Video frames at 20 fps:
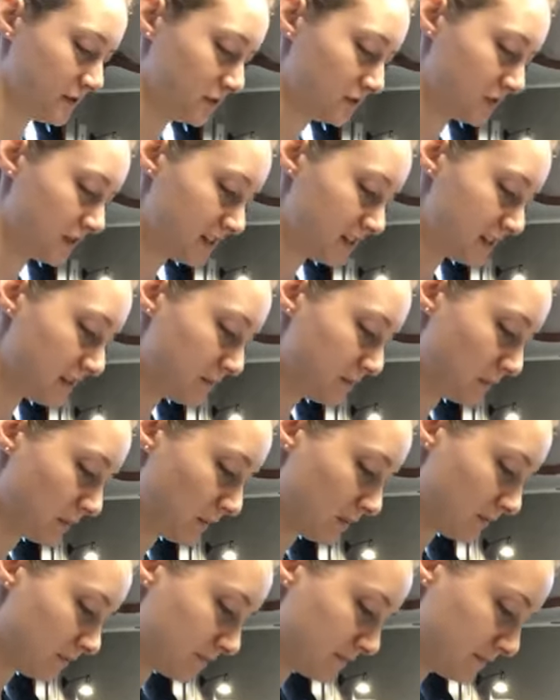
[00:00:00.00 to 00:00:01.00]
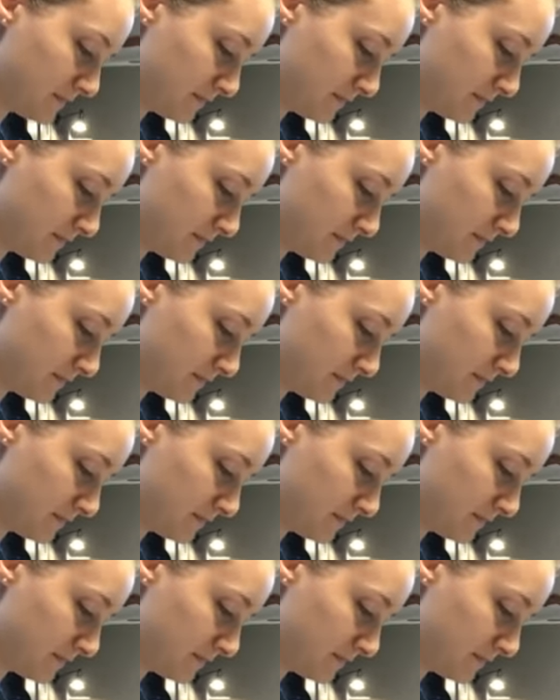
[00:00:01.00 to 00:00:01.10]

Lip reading: It's really simple.